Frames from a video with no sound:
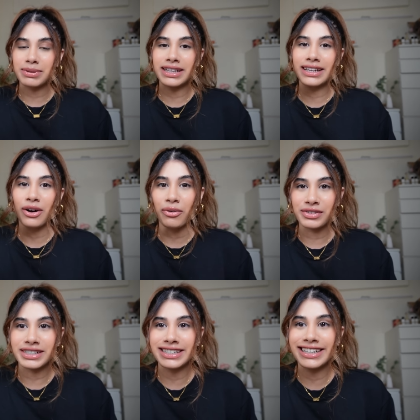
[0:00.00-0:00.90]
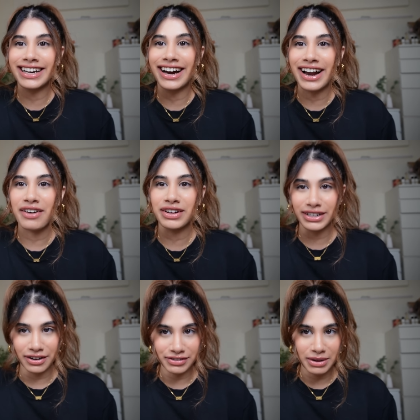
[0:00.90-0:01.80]
but they obviously are having a
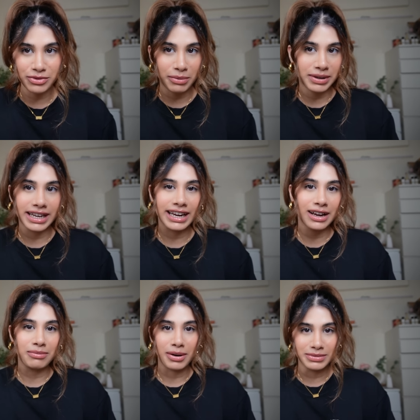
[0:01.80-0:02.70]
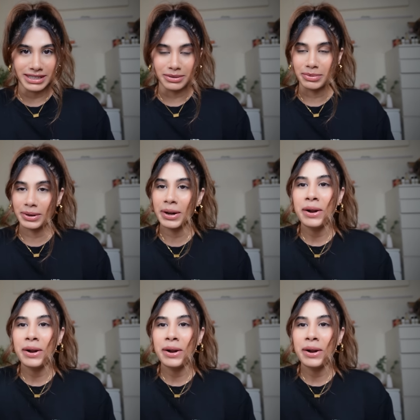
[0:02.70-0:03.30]
tough time replicating a mom's nipple